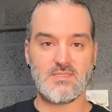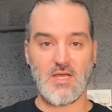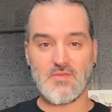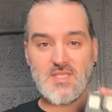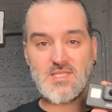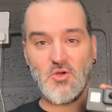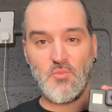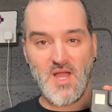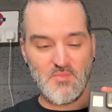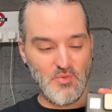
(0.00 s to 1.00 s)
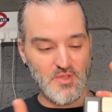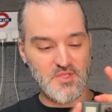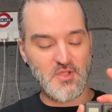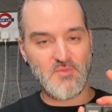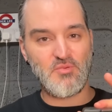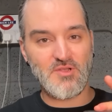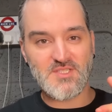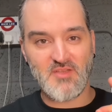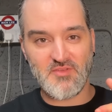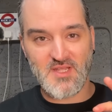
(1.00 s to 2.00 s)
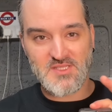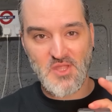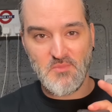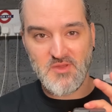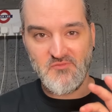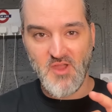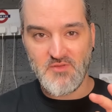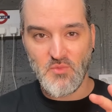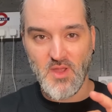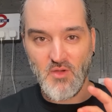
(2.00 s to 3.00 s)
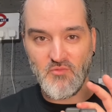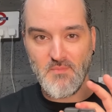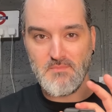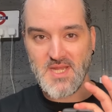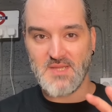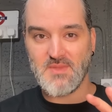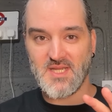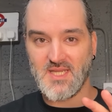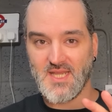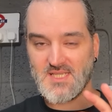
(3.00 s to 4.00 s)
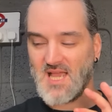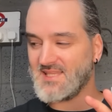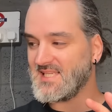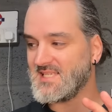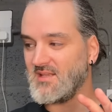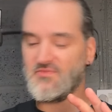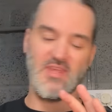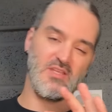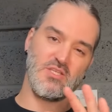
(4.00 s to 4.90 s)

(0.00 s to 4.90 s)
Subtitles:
Now, this little bad boy, the GoPro 7, has done me very well for many, many years. I had this in, I think,